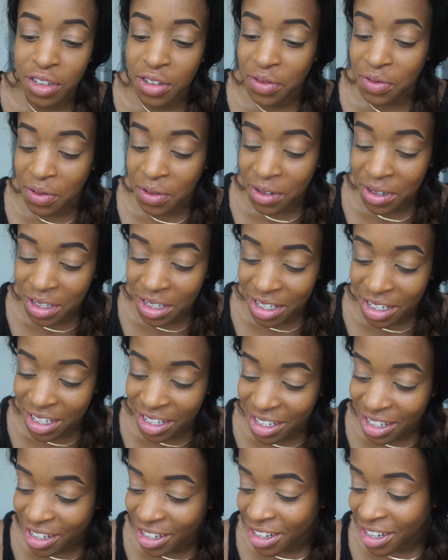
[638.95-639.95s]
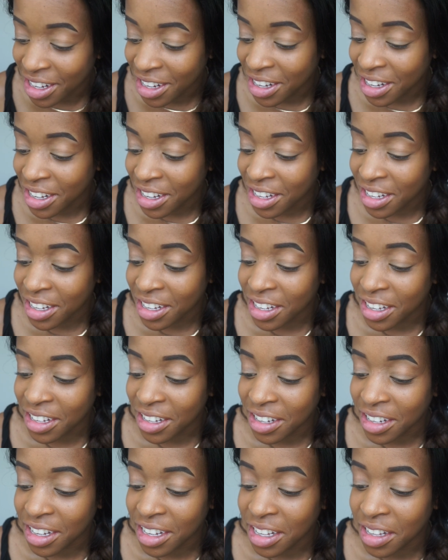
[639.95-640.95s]
forced it.
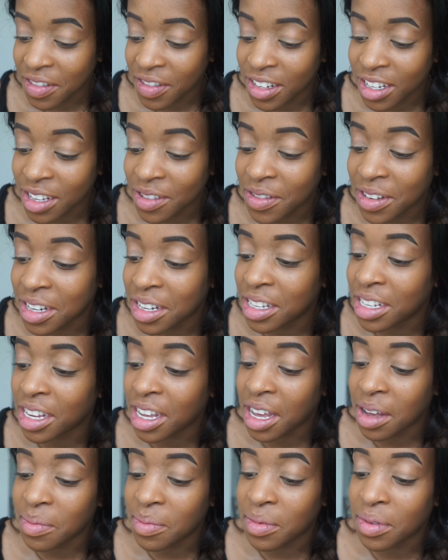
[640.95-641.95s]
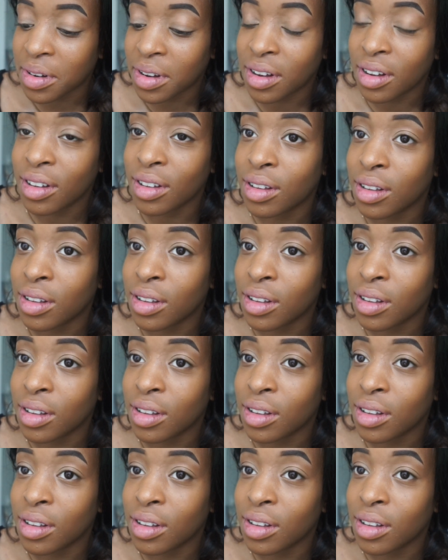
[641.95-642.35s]
Okay, I just put a dab more.